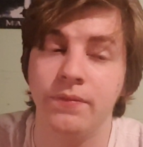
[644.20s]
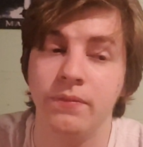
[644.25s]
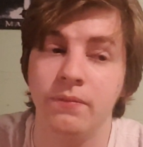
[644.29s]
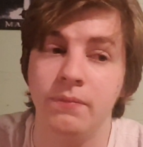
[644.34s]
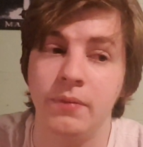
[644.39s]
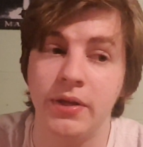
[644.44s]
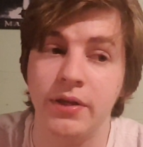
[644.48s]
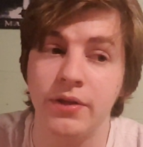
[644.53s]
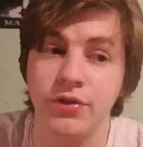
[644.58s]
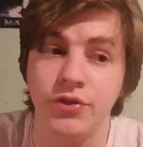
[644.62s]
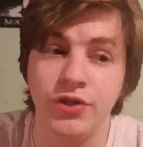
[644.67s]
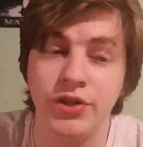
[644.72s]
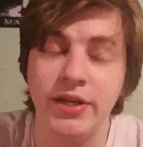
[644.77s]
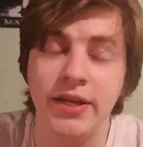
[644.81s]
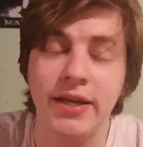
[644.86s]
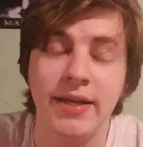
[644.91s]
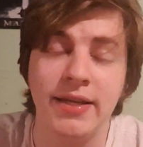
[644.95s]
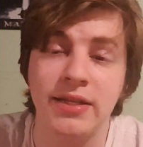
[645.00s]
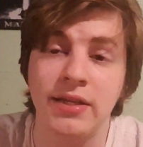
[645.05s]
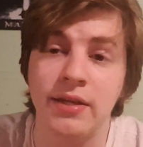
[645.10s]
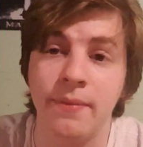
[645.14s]
because
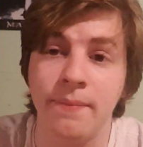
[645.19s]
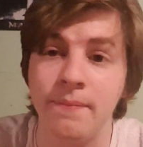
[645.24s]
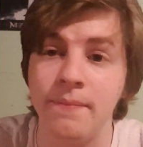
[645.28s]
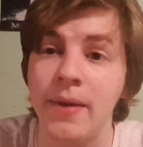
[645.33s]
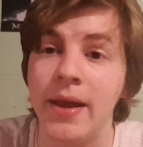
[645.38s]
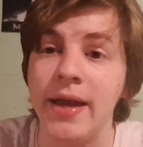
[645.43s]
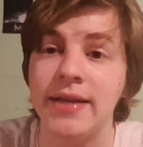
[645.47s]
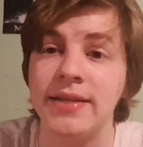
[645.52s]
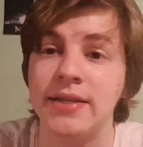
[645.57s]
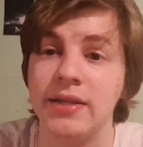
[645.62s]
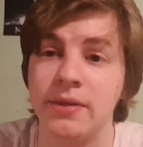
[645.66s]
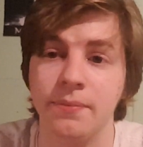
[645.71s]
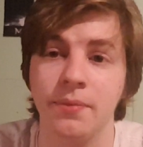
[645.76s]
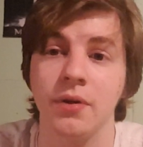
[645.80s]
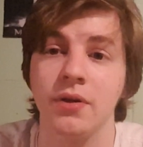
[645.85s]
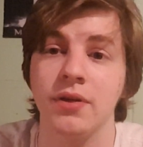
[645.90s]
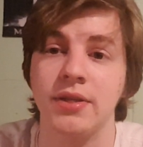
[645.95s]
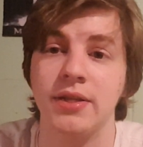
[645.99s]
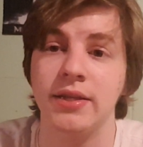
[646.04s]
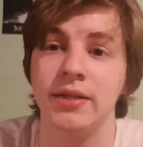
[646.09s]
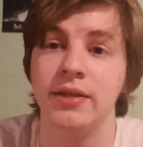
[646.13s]
she is an amazing
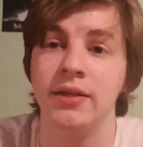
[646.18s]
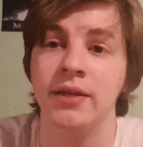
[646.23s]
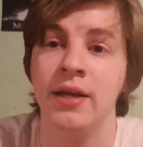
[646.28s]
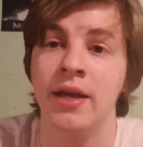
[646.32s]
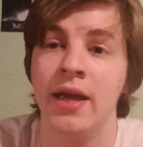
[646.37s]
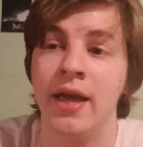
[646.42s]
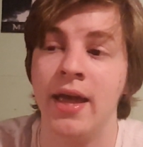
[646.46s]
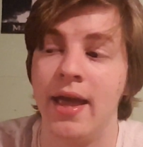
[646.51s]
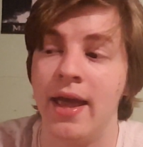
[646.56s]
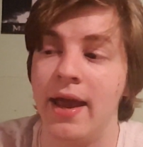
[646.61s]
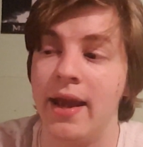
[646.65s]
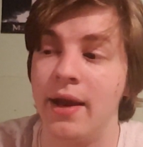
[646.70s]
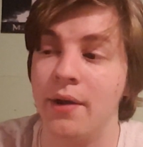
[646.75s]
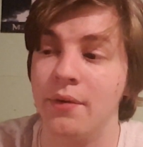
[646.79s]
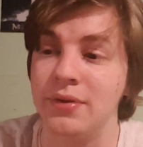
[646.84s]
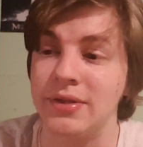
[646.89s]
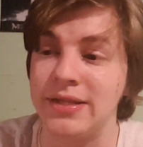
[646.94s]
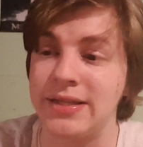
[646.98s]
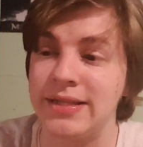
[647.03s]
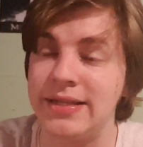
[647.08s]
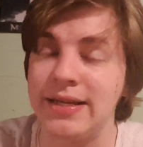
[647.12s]
person, and I
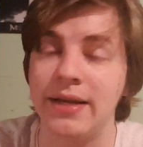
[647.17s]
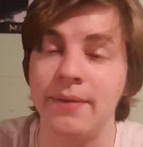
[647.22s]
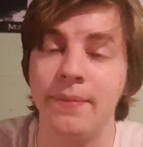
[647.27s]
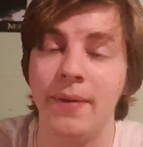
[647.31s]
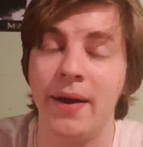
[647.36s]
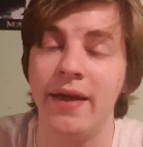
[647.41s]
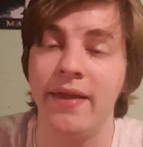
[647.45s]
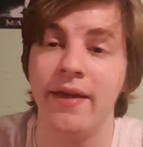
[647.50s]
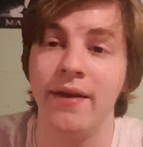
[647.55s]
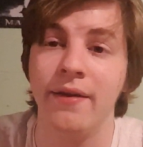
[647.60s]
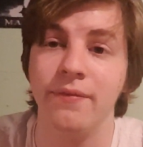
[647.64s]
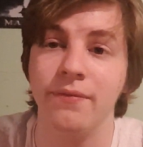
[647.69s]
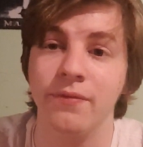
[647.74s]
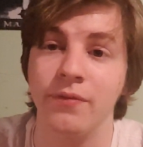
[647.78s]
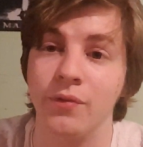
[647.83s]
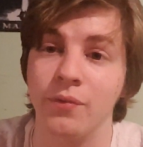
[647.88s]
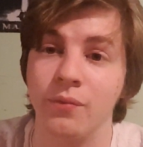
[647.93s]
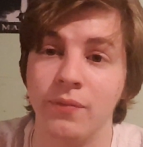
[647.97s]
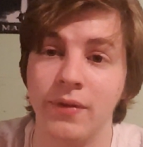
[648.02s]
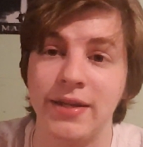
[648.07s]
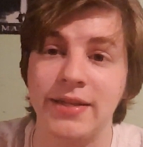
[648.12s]
will stick by that for
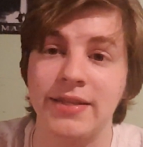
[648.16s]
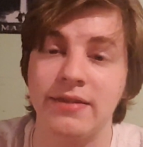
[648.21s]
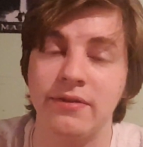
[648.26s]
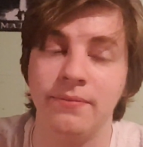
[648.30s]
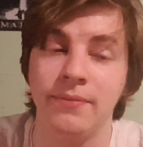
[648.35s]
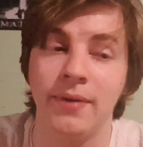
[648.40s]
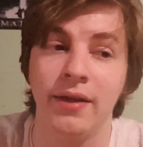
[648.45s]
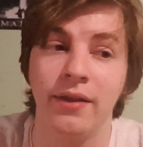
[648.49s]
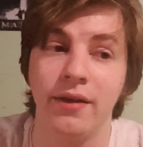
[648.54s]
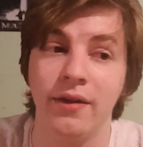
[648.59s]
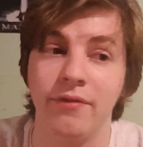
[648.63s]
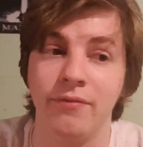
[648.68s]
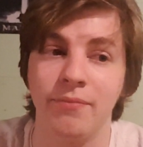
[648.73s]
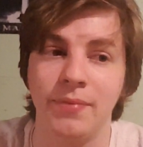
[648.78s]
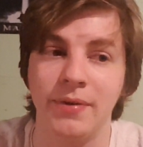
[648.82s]
the rest of my life.